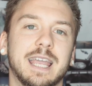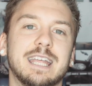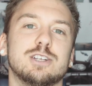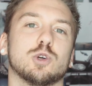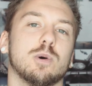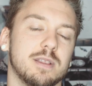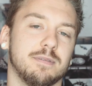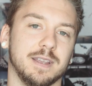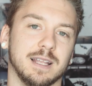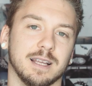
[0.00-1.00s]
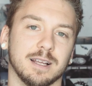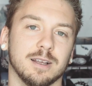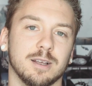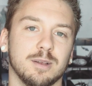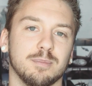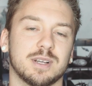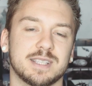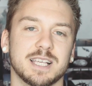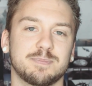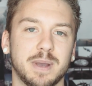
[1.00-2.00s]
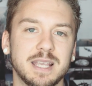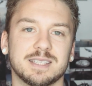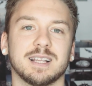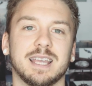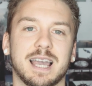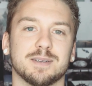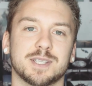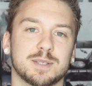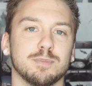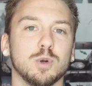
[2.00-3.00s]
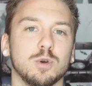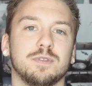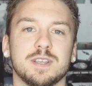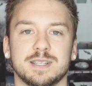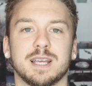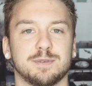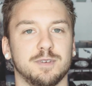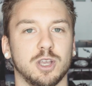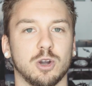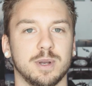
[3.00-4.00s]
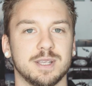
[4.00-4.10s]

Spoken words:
enjoy the feeling, because that's basically how smooth this next video